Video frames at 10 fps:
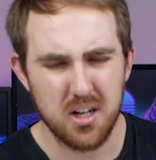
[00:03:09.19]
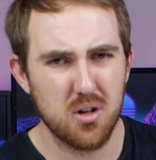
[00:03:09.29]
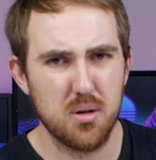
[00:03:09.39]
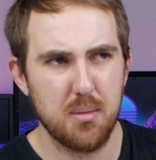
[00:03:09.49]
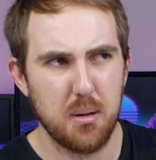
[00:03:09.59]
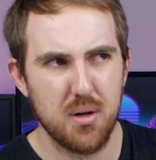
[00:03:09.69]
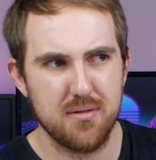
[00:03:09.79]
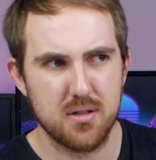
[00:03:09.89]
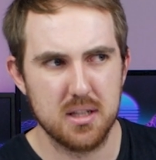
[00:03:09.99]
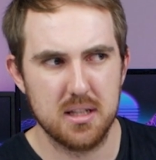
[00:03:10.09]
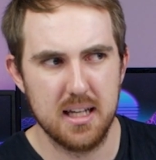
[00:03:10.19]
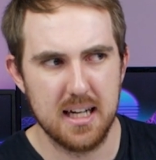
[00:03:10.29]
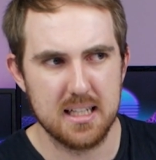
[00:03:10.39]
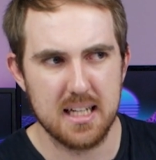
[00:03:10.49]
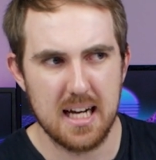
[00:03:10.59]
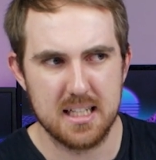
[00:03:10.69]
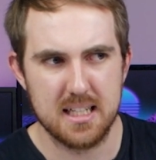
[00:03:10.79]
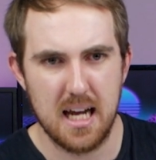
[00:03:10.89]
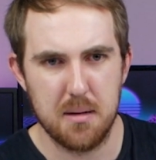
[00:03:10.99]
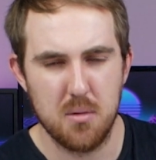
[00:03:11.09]
I can't remember if it's the exact
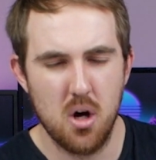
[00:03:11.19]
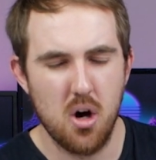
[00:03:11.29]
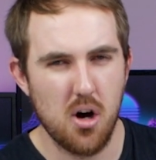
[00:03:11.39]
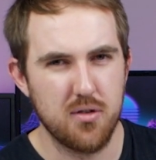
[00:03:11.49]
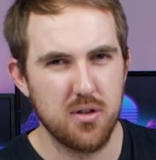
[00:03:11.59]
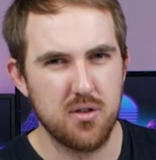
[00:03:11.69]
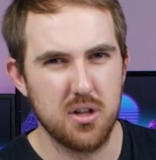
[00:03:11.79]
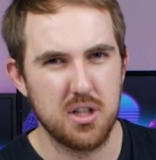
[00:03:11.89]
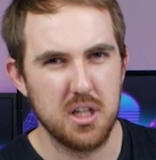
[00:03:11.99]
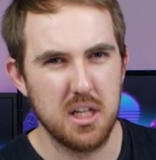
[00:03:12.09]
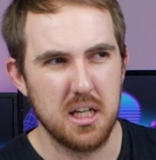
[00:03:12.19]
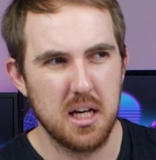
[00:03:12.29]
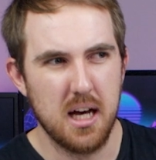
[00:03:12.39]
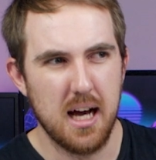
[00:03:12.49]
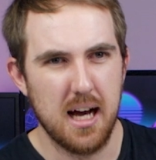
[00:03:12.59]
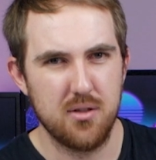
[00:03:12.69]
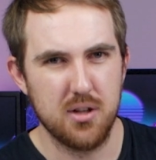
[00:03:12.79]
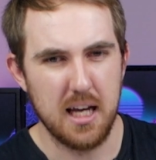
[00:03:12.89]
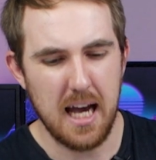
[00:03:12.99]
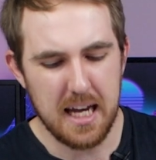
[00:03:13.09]
same on the
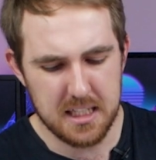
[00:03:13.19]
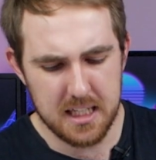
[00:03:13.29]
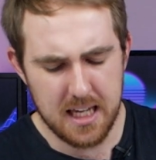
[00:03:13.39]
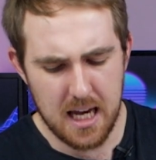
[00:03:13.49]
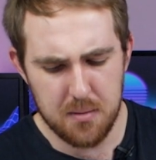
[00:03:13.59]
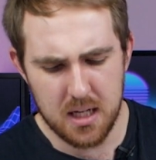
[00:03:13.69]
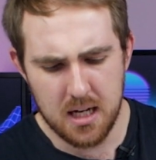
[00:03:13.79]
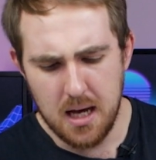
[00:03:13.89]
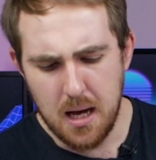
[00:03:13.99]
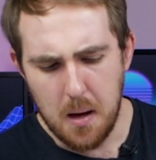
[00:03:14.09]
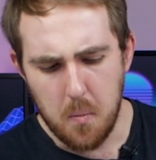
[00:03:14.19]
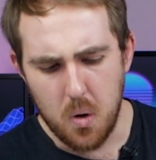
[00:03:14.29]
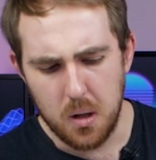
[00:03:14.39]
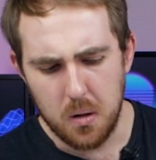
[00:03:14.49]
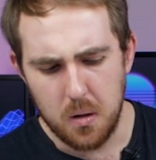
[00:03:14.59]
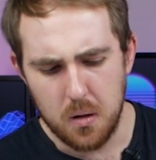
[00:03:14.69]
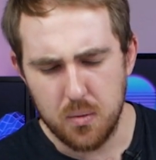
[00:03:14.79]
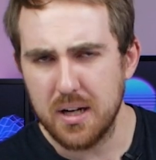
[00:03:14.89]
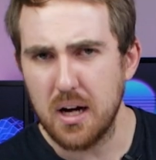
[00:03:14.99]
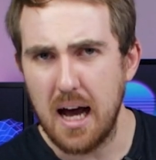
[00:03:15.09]
3080 gaming. Well,
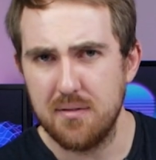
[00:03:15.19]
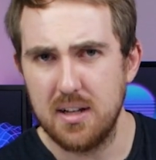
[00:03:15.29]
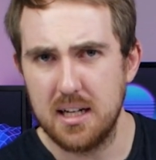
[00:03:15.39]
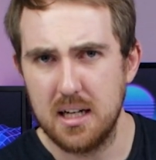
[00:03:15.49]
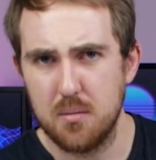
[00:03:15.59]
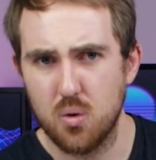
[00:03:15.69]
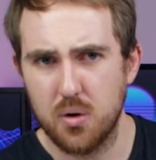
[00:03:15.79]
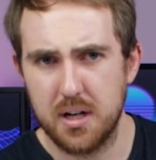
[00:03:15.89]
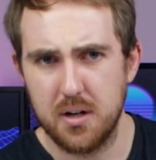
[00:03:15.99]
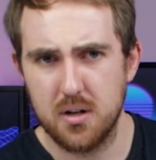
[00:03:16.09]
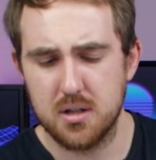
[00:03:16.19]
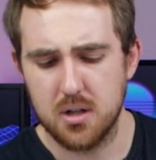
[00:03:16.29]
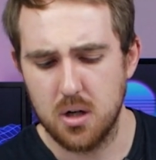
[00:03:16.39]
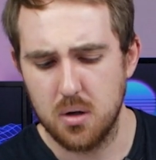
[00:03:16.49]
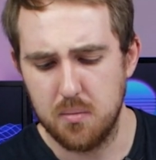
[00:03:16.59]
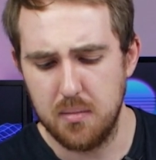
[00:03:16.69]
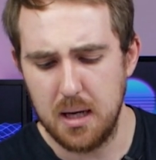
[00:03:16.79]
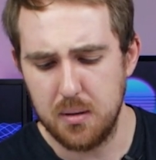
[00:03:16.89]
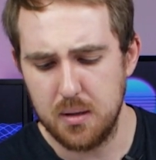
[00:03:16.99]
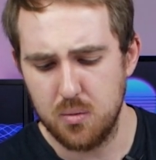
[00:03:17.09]
we don't have that anymore here, so
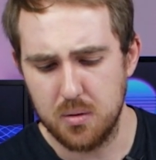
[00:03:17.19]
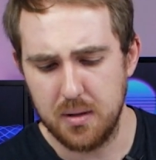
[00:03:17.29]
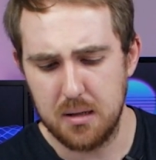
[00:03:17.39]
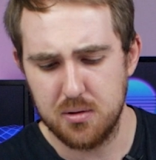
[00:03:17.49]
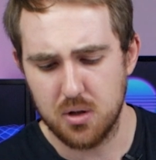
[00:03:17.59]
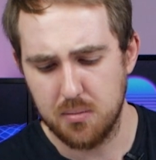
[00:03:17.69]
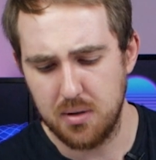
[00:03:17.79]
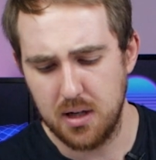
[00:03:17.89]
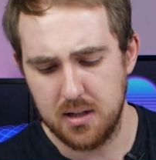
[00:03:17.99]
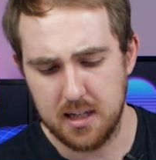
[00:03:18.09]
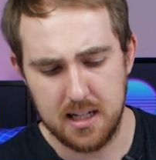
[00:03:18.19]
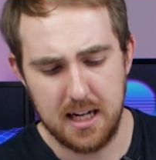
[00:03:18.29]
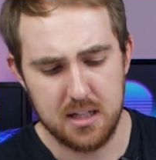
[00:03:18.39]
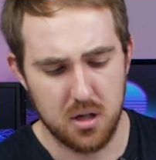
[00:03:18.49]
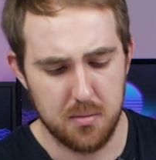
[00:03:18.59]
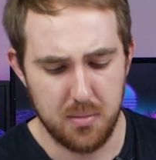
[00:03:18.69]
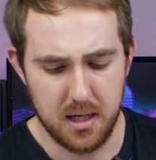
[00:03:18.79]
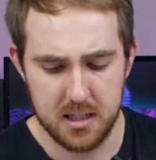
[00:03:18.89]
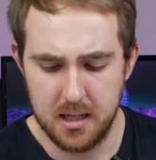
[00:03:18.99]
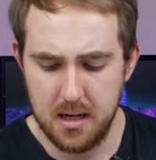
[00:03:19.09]
maybe we'll be able to compare that later.
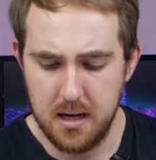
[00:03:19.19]
But